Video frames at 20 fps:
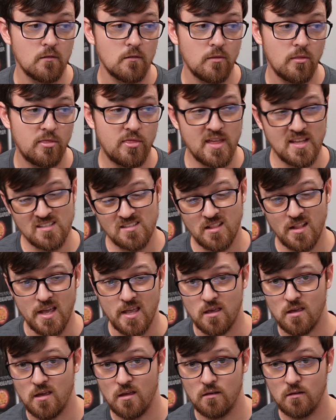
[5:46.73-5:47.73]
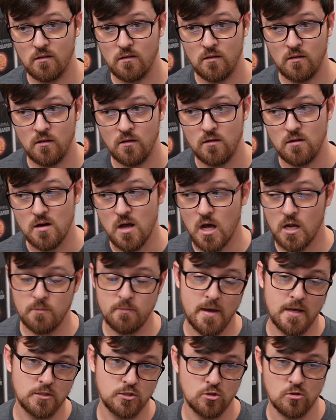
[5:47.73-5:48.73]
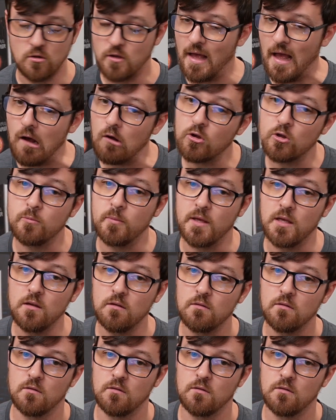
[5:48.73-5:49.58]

things like non-magical alchemy.